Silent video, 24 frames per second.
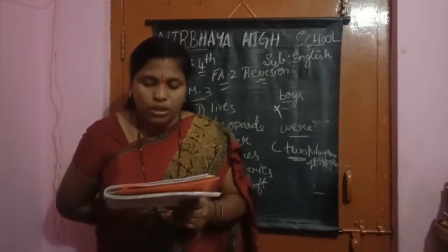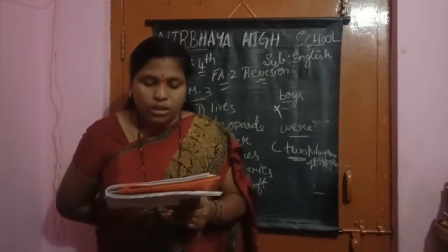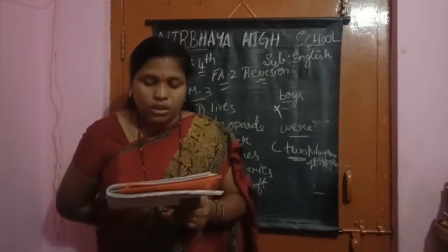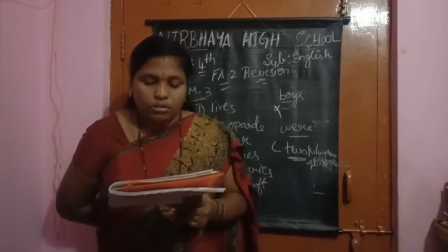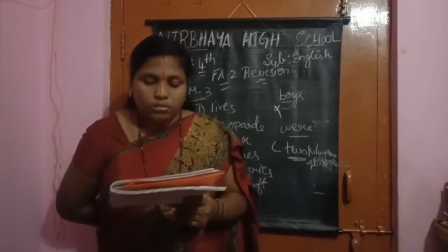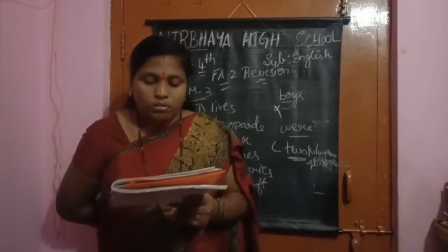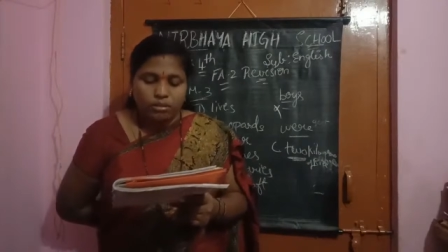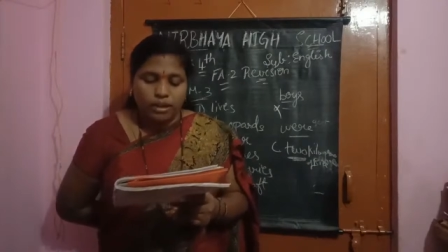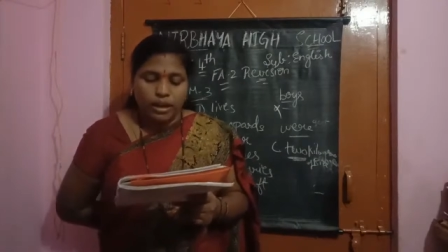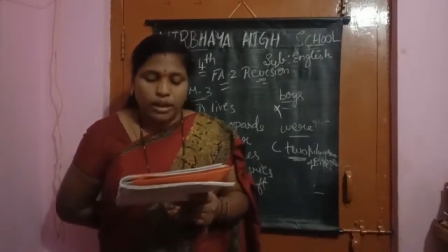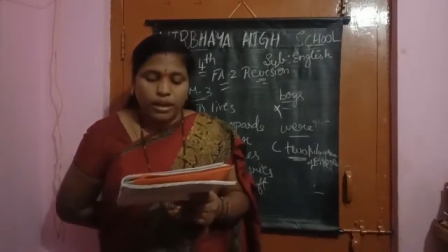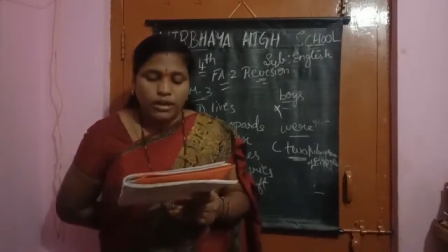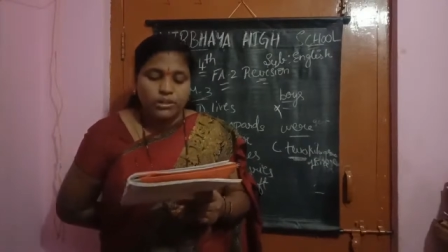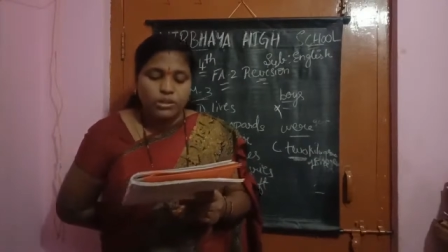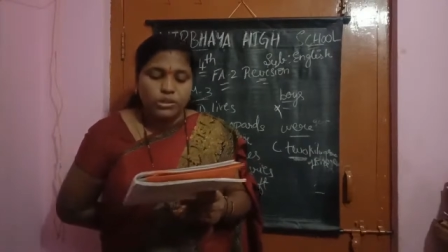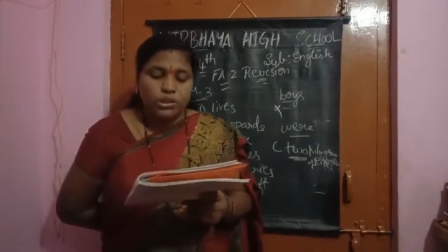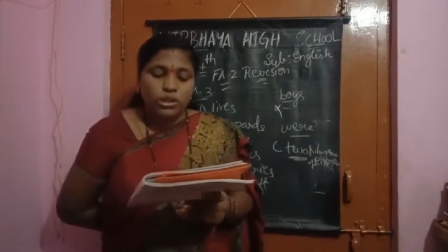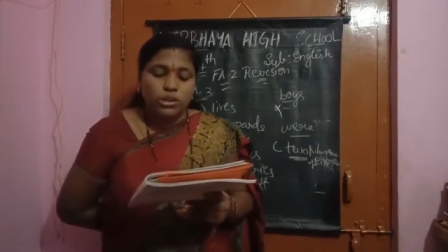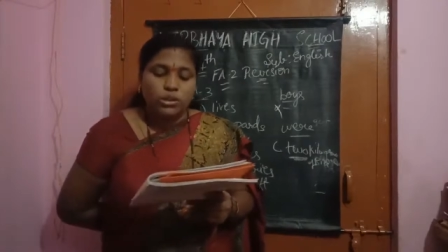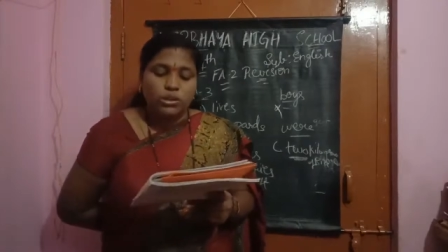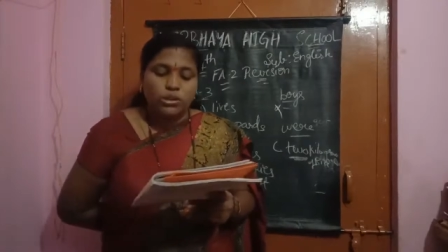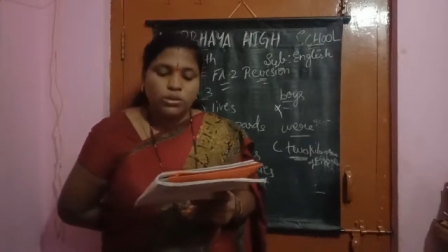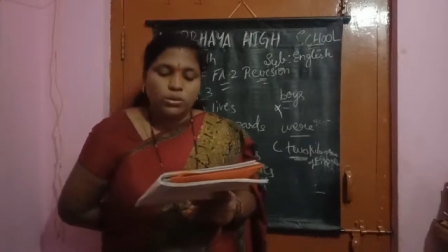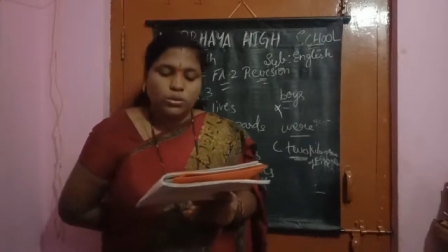dash
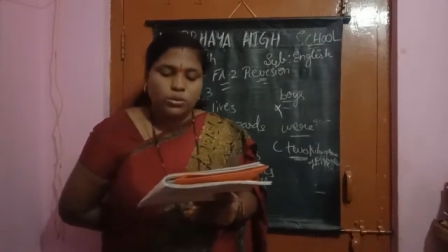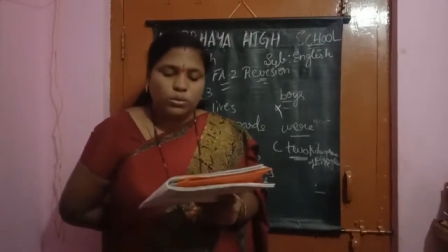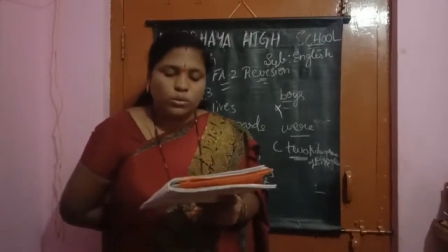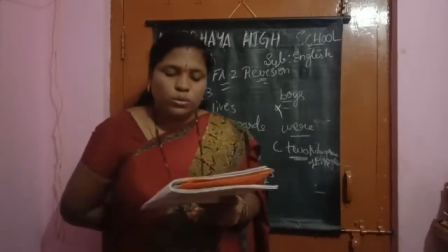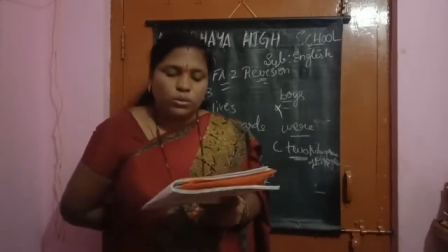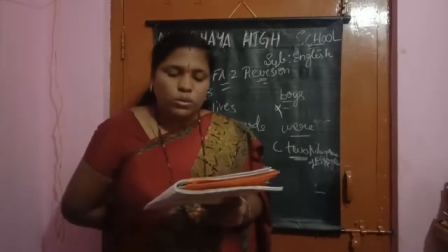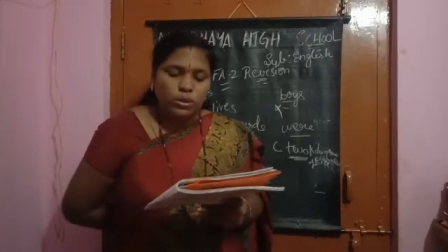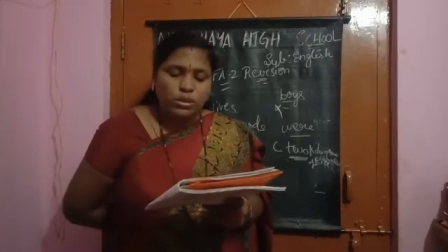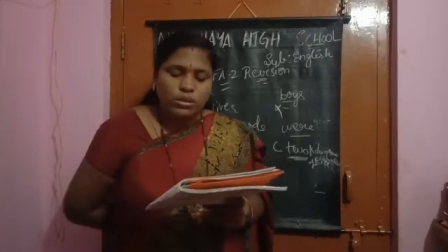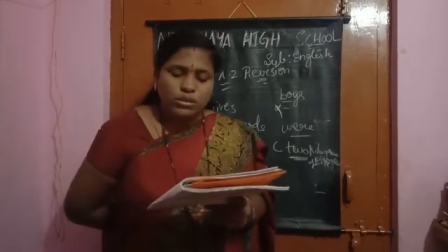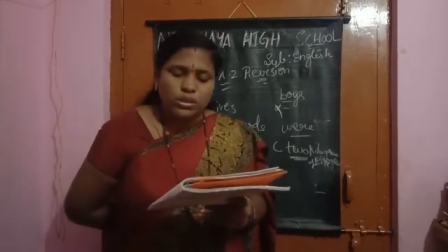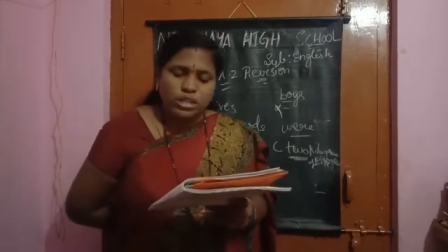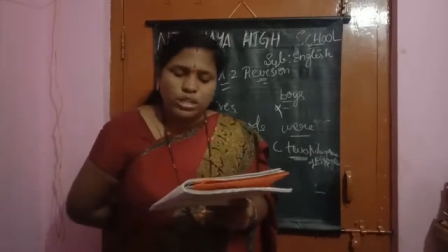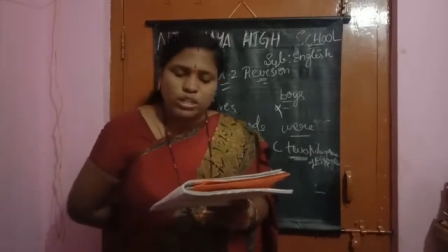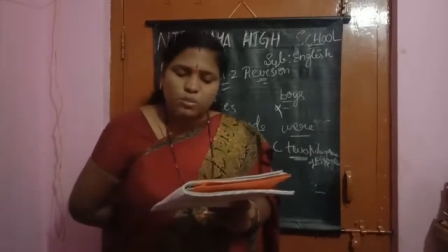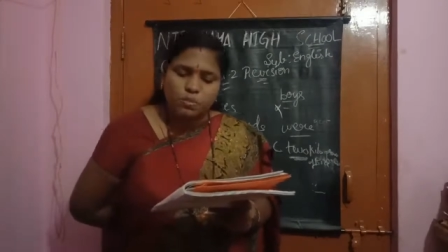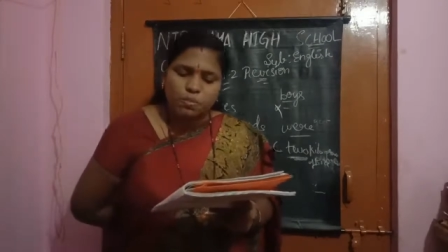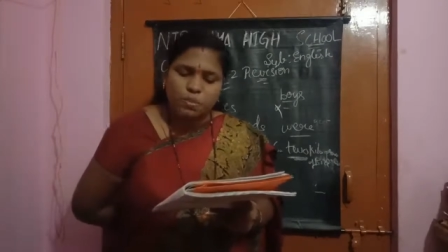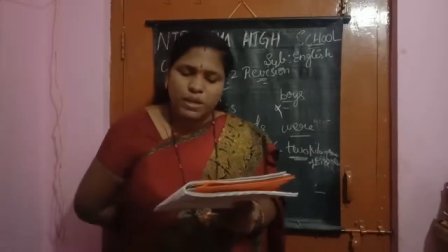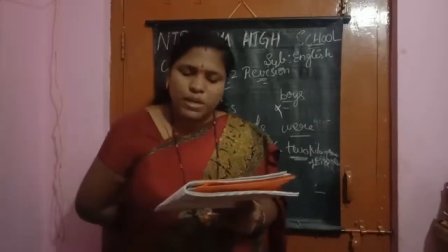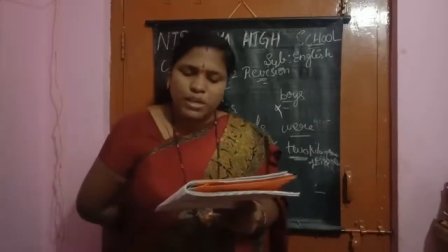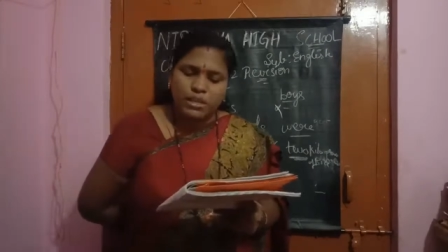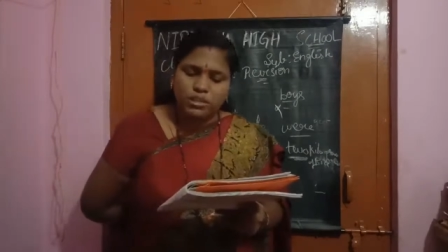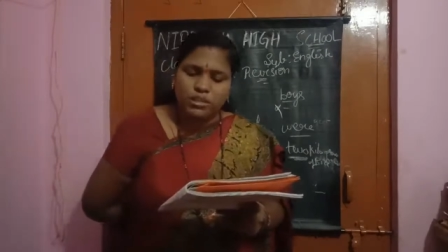though they speak